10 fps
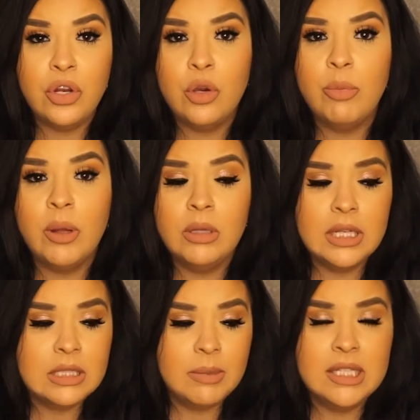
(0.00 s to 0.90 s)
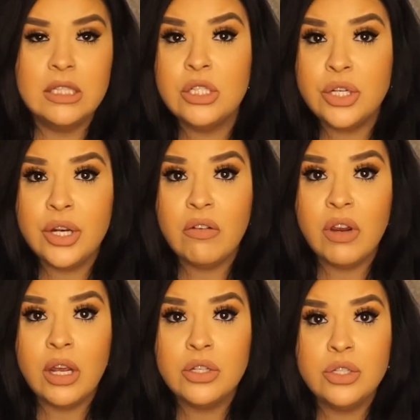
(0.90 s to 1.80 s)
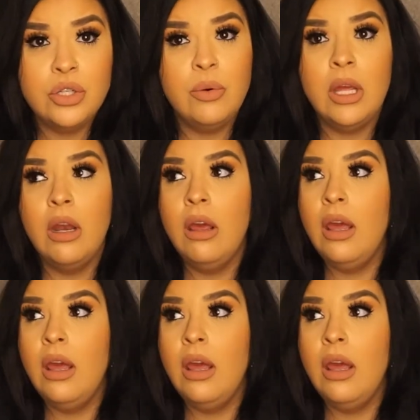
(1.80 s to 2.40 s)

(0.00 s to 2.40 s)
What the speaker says: knew about this. My sister never had to do it.